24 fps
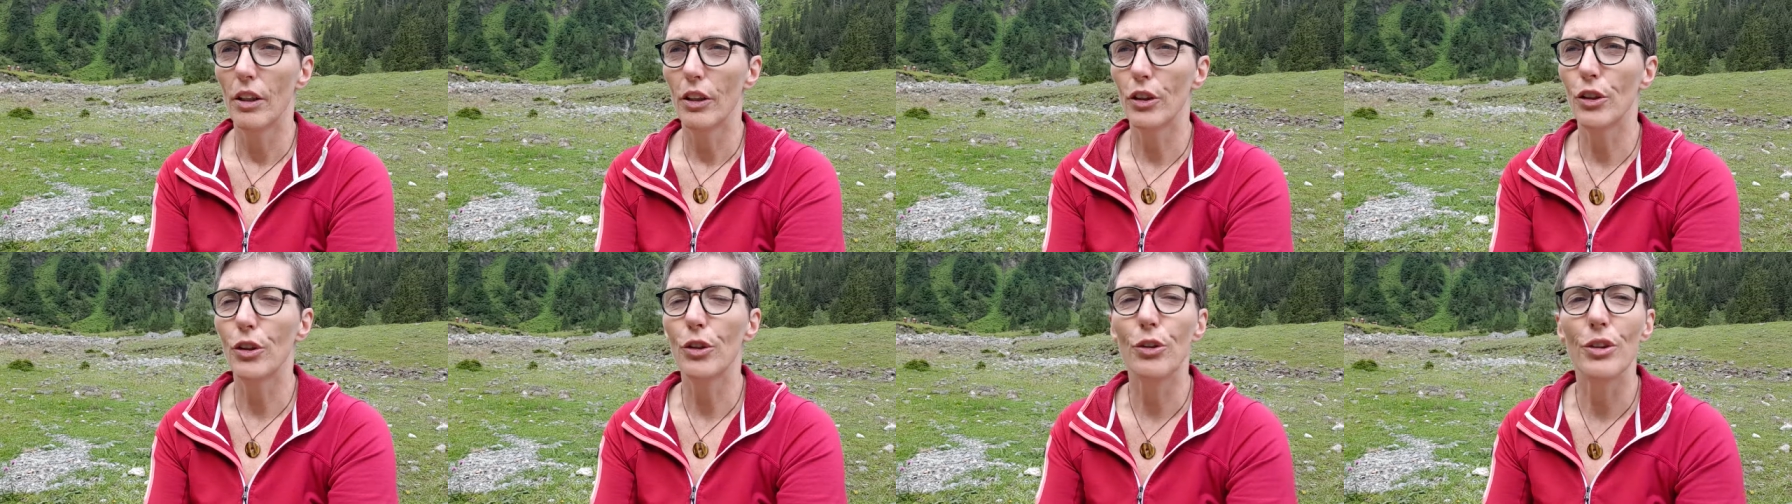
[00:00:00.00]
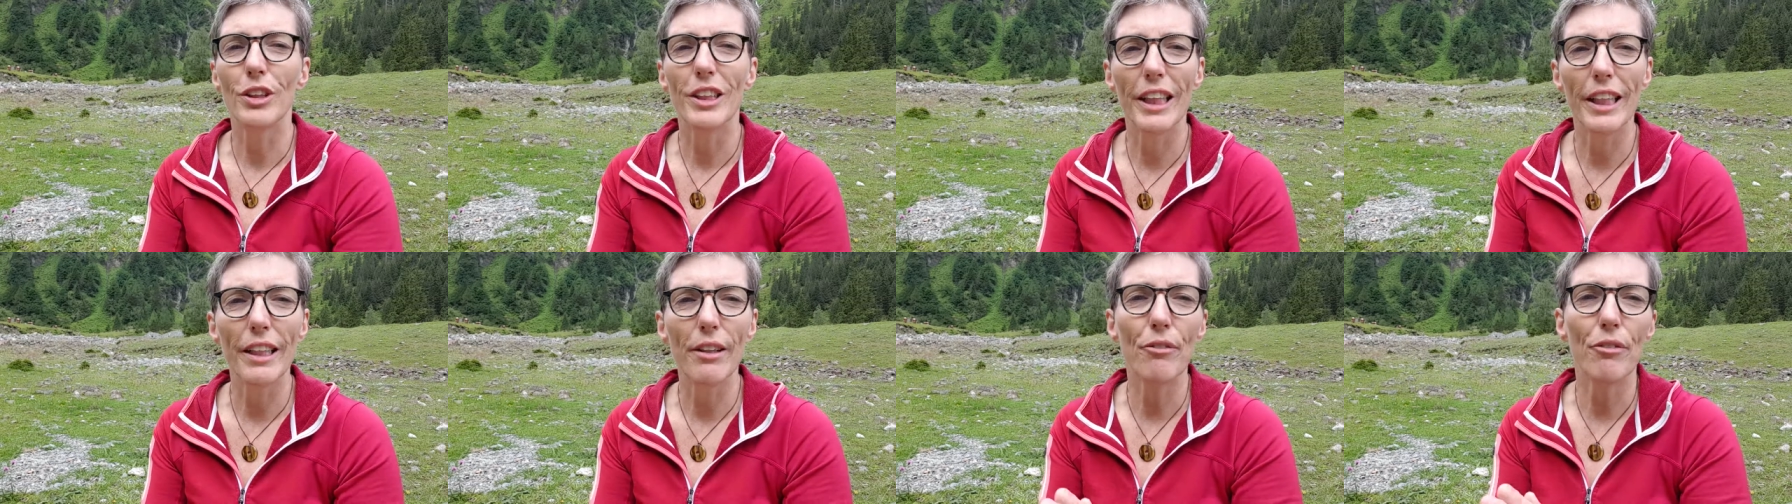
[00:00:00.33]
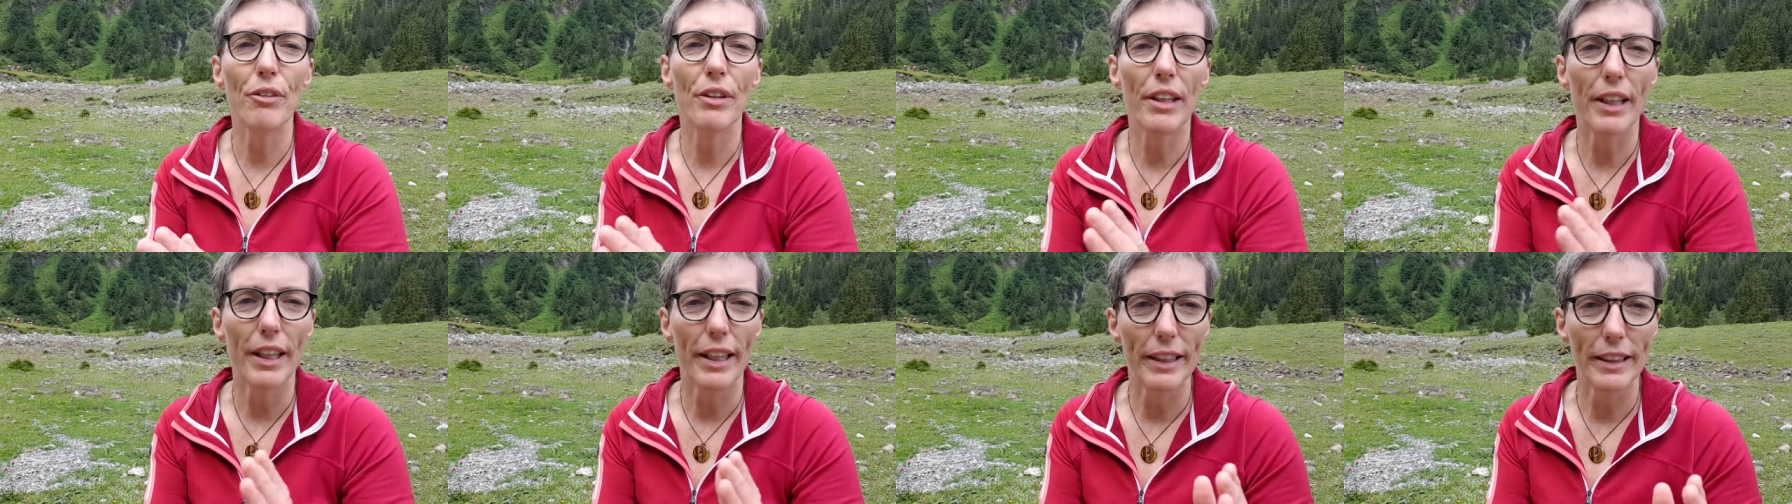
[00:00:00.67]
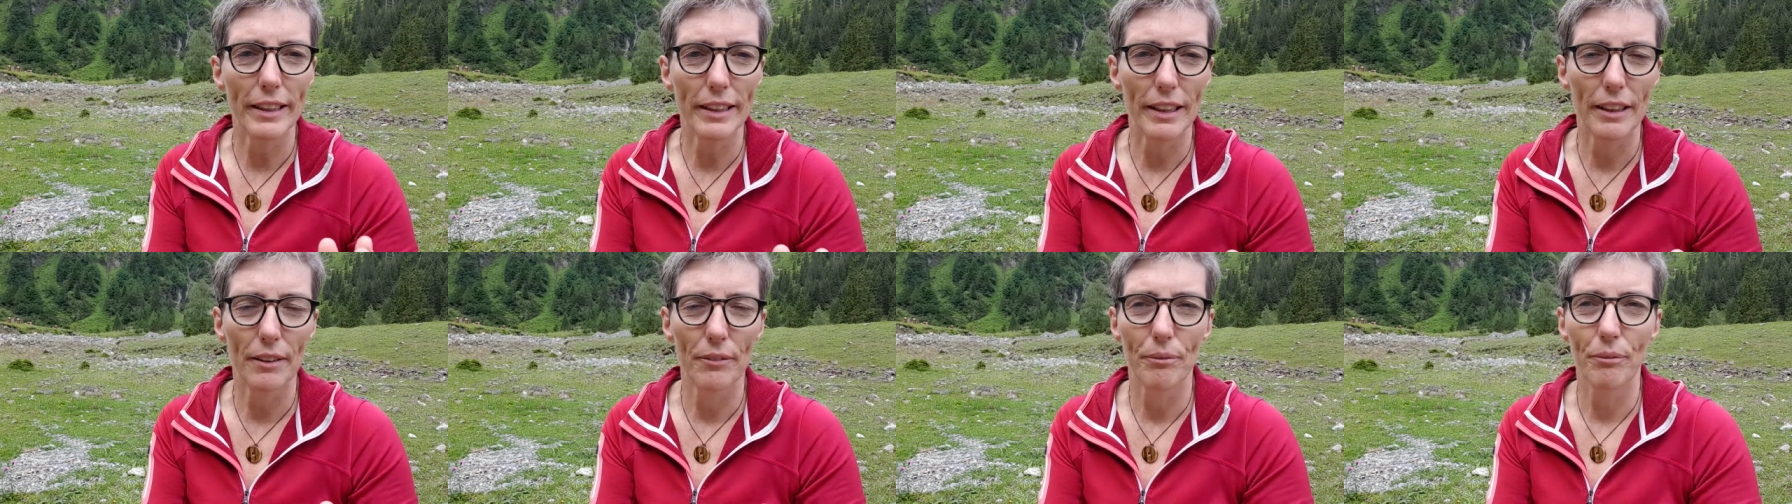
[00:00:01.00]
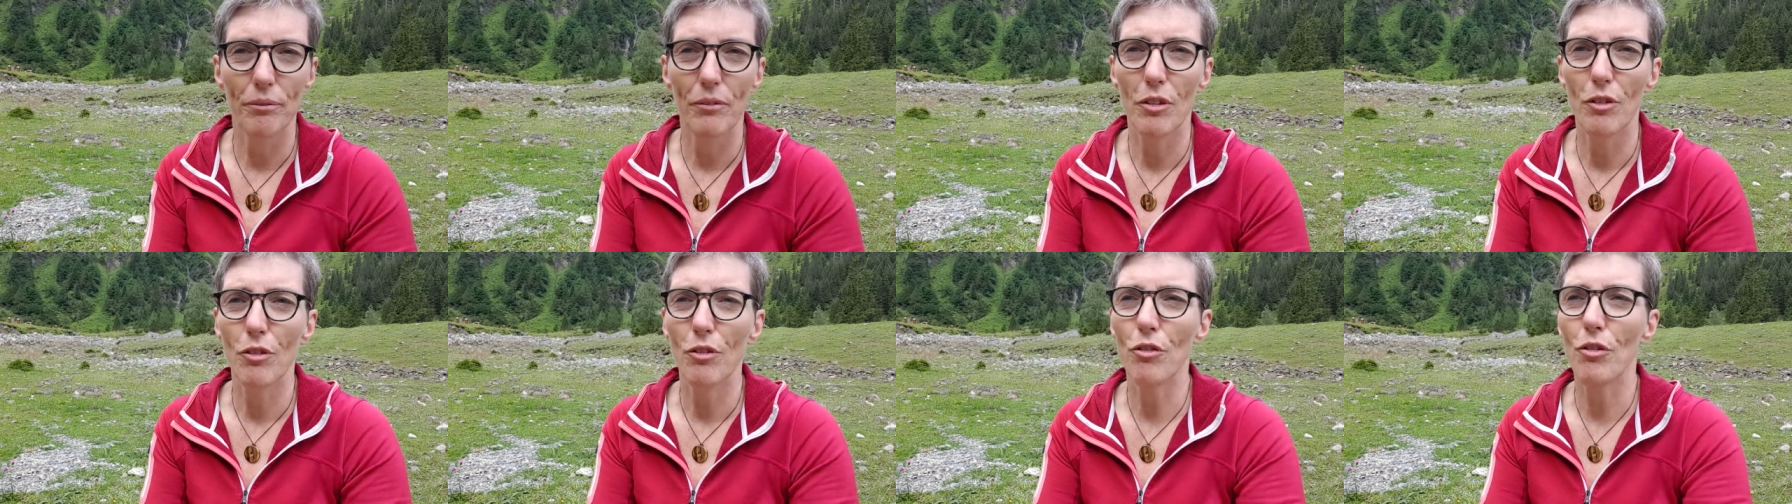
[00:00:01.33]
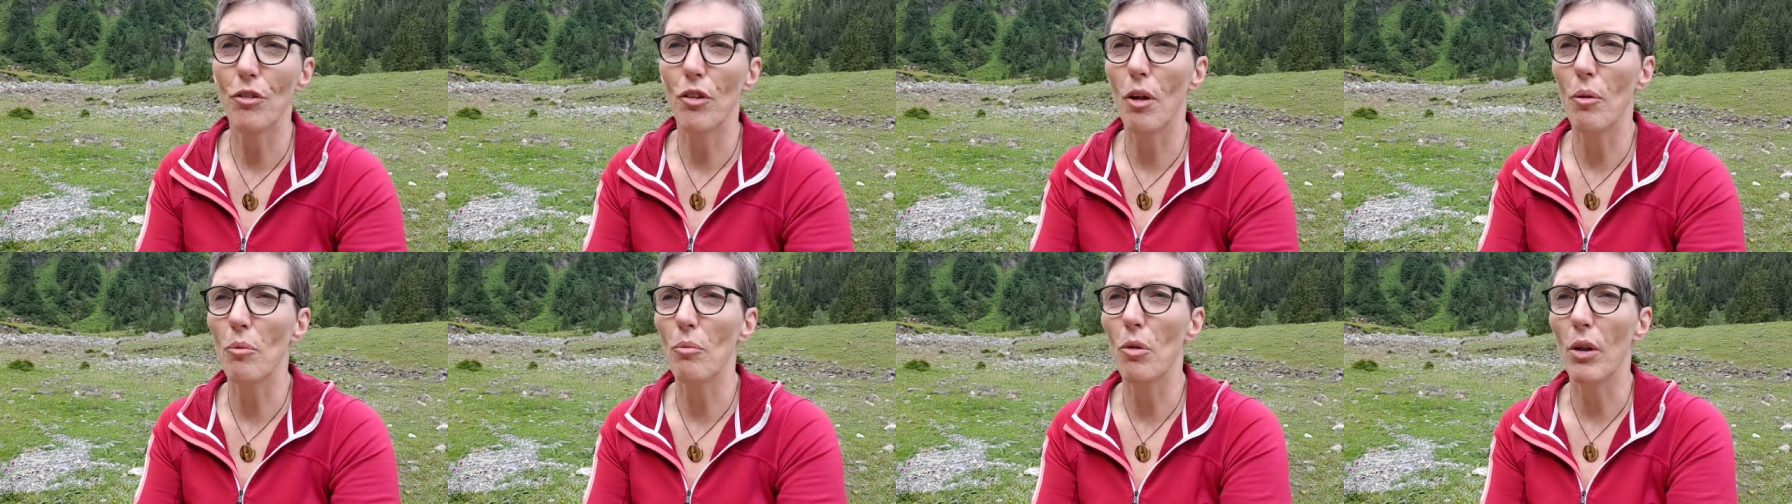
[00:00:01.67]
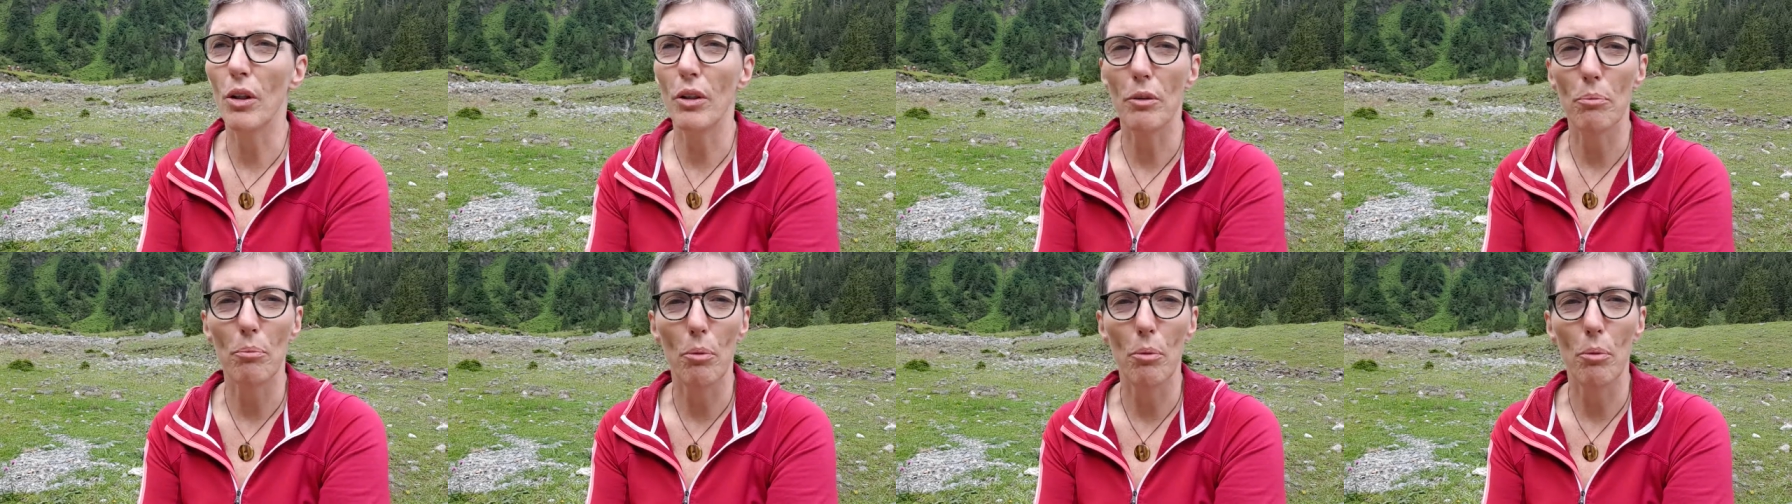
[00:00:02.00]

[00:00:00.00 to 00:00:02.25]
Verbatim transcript: you deviate from what